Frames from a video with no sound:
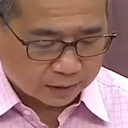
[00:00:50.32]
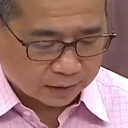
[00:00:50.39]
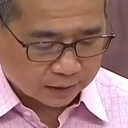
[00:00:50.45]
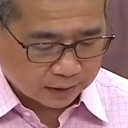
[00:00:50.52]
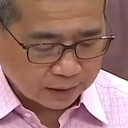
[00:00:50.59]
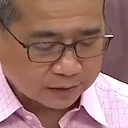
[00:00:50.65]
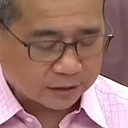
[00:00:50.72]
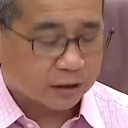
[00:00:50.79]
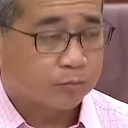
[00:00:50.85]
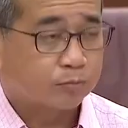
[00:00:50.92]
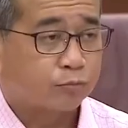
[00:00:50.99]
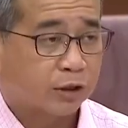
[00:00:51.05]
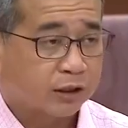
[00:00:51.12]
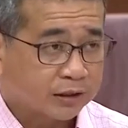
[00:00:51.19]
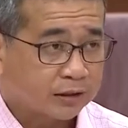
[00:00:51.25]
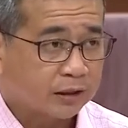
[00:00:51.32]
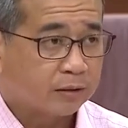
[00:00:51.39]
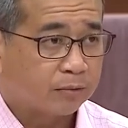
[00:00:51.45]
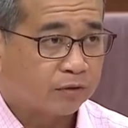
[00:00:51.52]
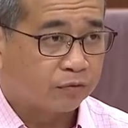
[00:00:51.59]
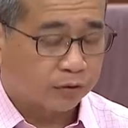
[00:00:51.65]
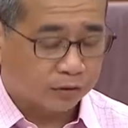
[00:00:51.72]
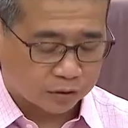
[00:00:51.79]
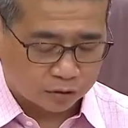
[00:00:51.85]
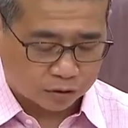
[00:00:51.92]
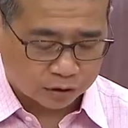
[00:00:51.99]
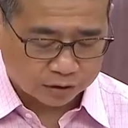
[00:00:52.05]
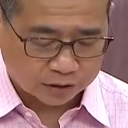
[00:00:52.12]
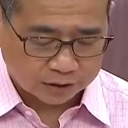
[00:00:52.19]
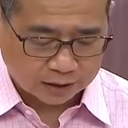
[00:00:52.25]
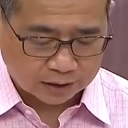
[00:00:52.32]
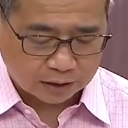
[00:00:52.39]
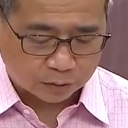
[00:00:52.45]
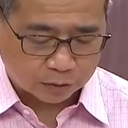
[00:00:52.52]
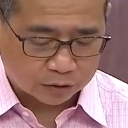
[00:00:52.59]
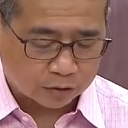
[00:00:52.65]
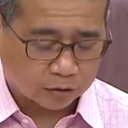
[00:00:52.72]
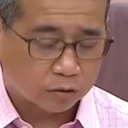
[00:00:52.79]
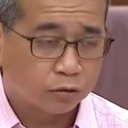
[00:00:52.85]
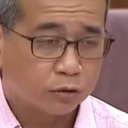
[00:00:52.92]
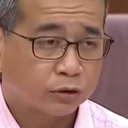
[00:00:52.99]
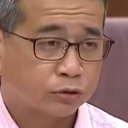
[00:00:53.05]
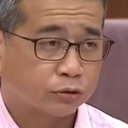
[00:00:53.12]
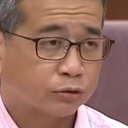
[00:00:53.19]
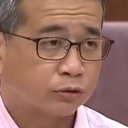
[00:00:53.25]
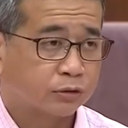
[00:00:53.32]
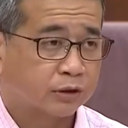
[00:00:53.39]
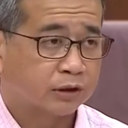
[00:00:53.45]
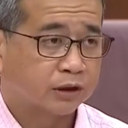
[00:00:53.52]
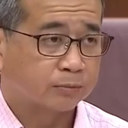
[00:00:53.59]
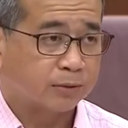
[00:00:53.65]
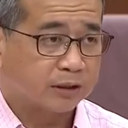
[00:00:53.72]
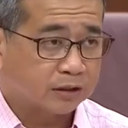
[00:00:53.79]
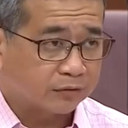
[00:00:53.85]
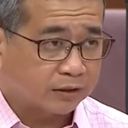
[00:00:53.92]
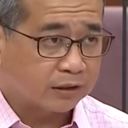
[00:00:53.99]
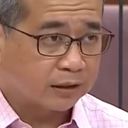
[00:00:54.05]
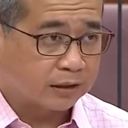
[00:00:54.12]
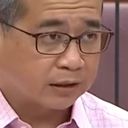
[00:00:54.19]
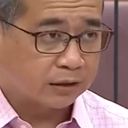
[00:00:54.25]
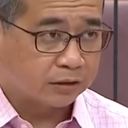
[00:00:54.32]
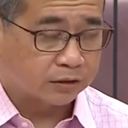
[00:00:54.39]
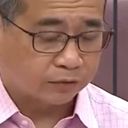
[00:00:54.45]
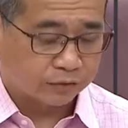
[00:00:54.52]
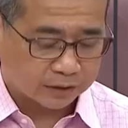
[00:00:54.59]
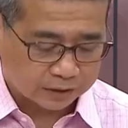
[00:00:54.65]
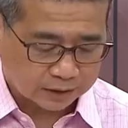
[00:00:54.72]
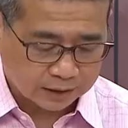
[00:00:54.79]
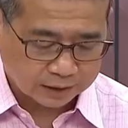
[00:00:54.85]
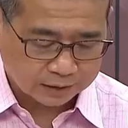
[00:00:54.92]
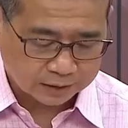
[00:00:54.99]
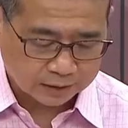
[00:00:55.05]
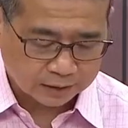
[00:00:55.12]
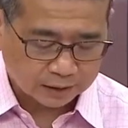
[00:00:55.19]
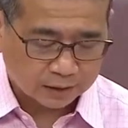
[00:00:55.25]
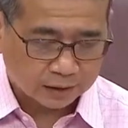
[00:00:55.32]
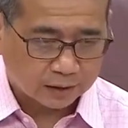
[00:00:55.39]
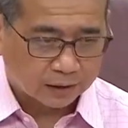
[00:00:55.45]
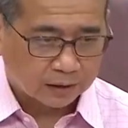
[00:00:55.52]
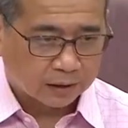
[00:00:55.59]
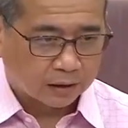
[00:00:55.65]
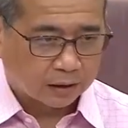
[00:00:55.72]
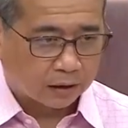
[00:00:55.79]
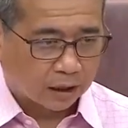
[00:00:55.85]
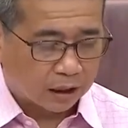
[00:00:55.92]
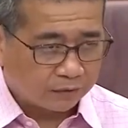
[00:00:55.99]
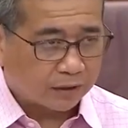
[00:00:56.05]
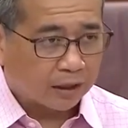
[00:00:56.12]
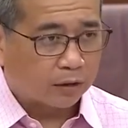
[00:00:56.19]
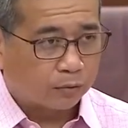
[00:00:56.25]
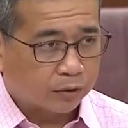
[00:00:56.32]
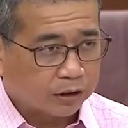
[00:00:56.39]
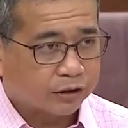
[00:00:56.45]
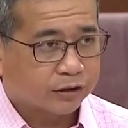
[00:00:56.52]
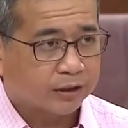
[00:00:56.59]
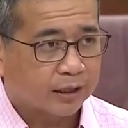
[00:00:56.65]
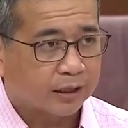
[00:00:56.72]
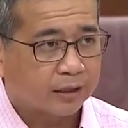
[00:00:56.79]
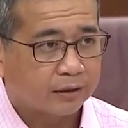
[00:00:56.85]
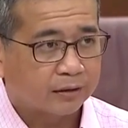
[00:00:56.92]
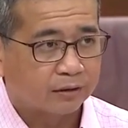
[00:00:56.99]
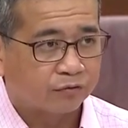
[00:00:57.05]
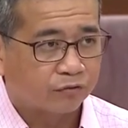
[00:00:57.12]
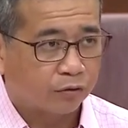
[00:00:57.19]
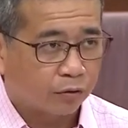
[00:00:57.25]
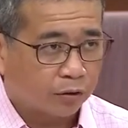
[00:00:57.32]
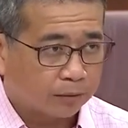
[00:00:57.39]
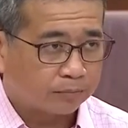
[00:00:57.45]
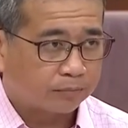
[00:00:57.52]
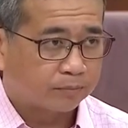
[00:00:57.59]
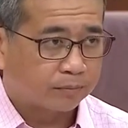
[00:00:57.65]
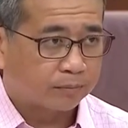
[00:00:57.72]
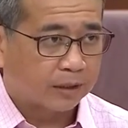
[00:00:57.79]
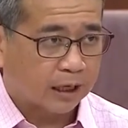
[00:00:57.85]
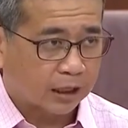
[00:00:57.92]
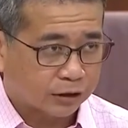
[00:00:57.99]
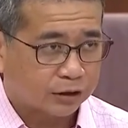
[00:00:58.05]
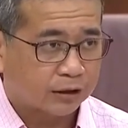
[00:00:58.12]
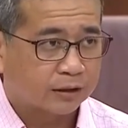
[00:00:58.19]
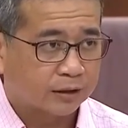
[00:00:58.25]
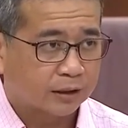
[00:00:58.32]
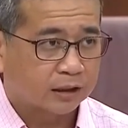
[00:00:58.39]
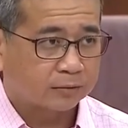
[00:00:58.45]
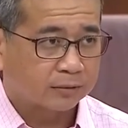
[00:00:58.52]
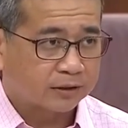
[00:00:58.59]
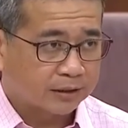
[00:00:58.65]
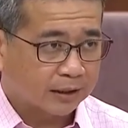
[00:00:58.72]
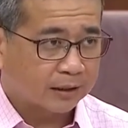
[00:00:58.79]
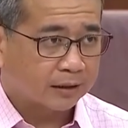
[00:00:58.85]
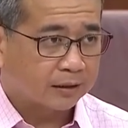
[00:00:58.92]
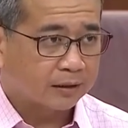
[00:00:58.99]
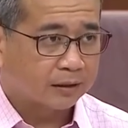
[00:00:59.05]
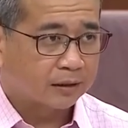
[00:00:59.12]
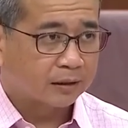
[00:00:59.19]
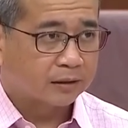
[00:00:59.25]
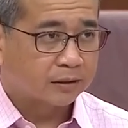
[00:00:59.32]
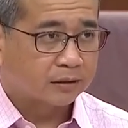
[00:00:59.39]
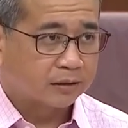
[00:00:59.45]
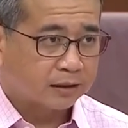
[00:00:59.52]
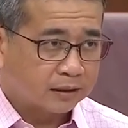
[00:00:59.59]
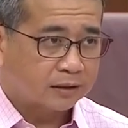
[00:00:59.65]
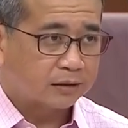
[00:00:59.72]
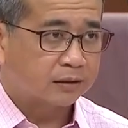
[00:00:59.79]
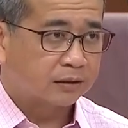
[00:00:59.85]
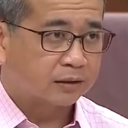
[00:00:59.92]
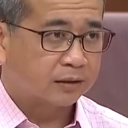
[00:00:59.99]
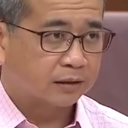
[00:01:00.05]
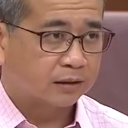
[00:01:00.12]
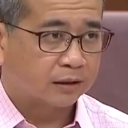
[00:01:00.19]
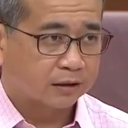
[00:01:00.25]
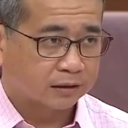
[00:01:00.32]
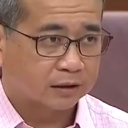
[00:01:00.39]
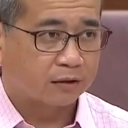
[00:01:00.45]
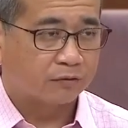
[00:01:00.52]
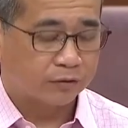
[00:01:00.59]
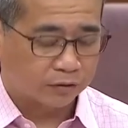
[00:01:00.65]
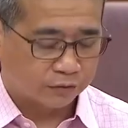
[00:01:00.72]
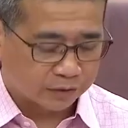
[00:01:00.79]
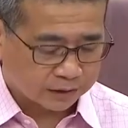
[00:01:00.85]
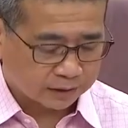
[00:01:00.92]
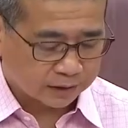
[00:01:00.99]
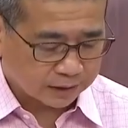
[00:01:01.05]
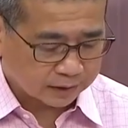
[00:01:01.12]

The case is presently before the courts, and I will not go into the specific details of this case. However, I will share the follow-up action that has been taken since the discovery of this